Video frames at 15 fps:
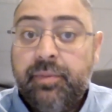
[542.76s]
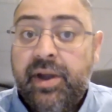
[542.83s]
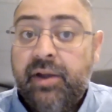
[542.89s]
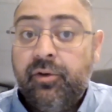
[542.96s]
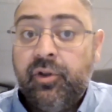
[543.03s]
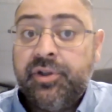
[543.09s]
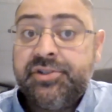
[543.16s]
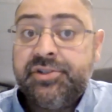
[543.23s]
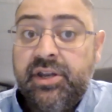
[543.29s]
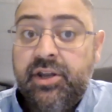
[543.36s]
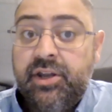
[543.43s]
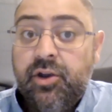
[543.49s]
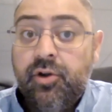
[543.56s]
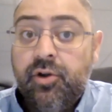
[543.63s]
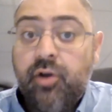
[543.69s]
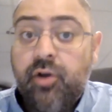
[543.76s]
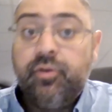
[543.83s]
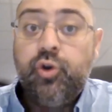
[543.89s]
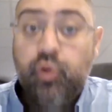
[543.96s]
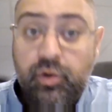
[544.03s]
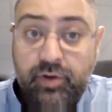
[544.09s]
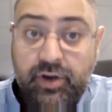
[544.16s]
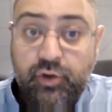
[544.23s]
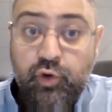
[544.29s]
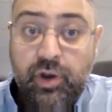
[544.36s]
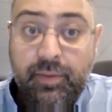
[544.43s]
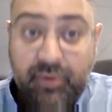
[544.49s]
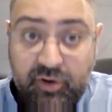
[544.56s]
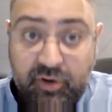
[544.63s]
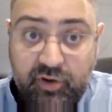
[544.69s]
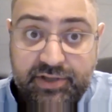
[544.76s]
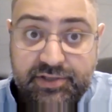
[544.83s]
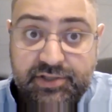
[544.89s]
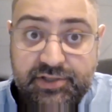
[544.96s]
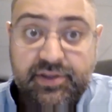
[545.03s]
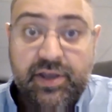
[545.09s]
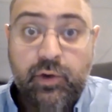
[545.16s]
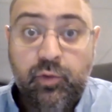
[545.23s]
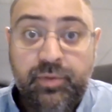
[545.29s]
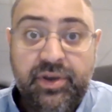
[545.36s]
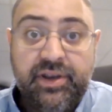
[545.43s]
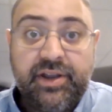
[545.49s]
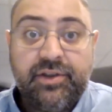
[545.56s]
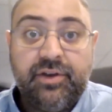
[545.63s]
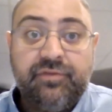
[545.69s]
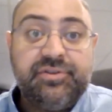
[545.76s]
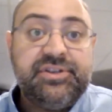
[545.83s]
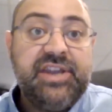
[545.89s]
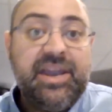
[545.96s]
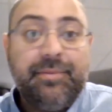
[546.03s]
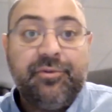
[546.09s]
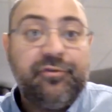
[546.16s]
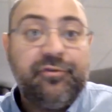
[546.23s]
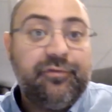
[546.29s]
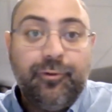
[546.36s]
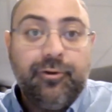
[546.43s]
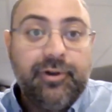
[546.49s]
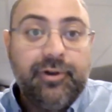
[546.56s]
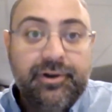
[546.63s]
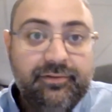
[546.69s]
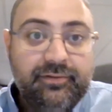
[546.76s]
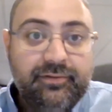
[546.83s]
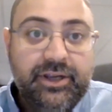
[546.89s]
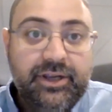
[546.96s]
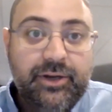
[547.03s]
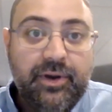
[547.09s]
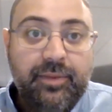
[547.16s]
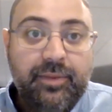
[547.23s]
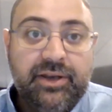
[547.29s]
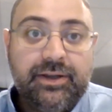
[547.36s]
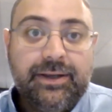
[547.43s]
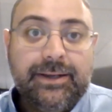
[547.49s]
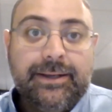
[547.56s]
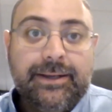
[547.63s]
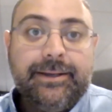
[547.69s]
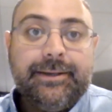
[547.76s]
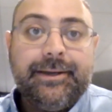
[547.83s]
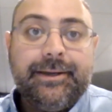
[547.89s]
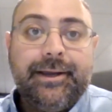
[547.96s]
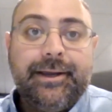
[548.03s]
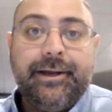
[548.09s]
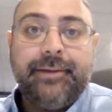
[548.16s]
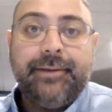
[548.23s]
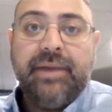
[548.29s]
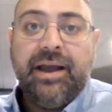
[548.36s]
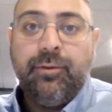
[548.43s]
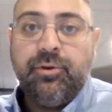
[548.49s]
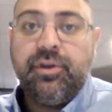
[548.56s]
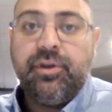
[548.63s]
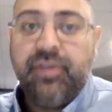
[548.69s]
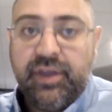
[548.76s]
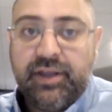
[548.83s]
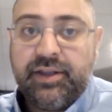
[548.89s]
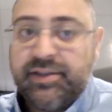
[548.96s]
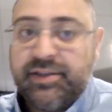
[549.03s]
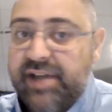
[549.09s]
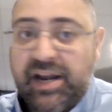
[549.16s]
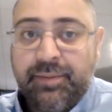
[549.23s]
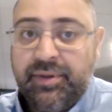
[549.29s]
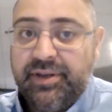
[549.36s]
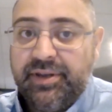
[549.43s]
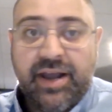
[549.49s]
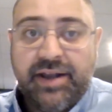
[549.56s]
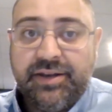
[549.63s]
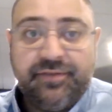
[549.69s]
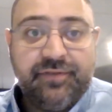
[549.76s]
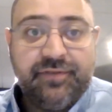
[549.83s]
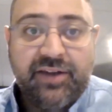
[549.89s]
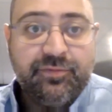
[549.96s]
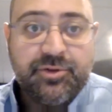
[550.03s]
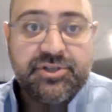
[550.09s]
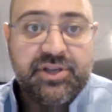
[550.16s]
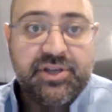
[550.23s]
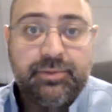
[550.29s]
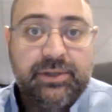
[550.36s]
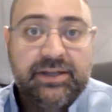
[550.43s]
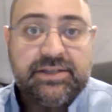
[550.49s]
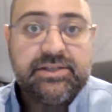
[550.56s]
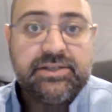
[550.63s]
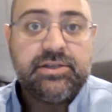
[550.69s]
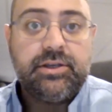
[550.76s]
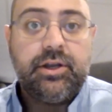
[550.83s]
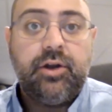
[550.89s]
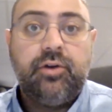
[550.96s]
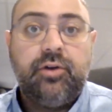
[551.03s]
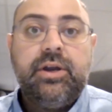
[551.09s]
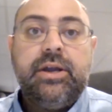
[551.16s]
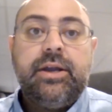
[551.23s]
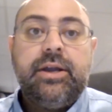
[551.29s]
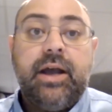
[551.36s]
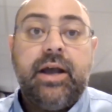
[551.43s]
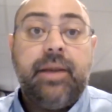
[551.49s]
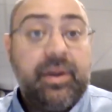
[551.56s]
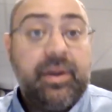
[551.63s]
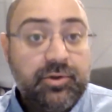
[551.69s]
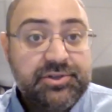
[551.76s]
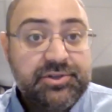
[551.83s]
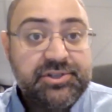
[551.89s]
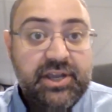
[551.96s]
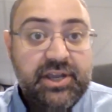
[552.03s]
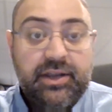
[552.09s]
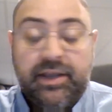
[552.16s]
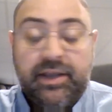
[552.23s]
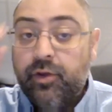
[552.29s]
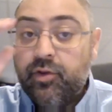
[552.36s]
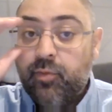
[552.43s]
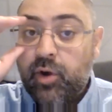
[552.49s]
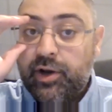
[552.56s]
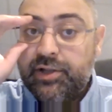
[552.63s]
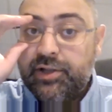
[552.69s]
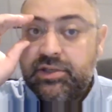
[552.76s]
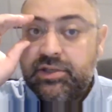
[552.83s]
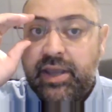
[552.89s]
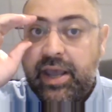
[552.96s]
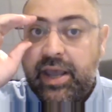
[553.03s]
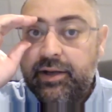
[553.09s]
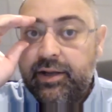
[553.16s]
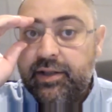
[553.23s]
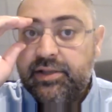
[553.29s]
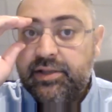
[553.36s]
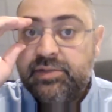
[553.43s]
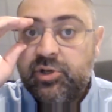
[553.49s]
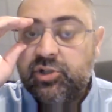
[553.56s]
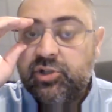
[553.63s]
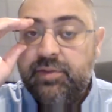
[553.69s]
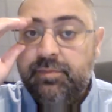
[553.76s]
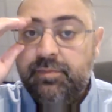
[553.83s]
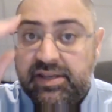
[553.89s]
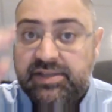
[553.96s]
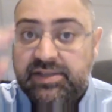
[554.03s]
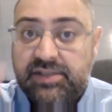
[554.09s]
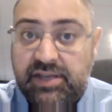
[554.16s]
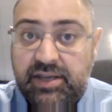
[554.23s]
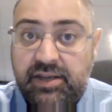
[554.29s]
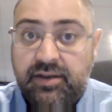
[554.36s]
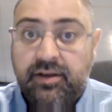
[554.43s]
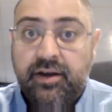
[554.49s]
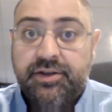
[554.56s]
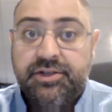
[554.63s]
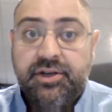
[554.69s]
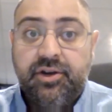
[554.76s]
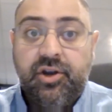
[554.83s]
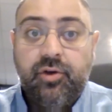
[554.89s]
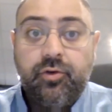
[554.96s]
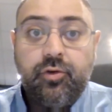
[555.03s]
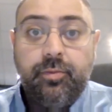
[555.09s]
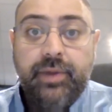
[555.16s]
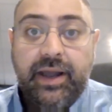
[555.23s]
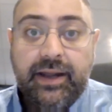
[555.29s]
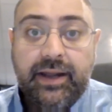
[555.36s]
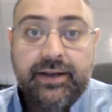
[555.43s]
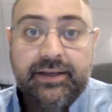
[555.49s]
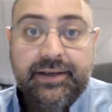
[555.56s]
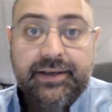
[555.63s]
are buying real estate here are new immigrants that would be kind of deemed foreign, you know what I mean? I would think it's got to be 95% plus, but I will say in other markets in Canada, especially BC, Ontario, and Quebec,